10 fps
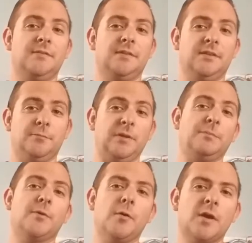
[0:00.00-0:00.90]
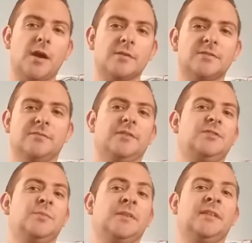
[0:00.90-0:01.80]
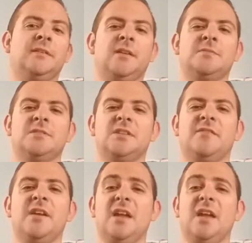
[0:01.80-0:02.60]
did repro carts of like Super Nintendo games and stuff,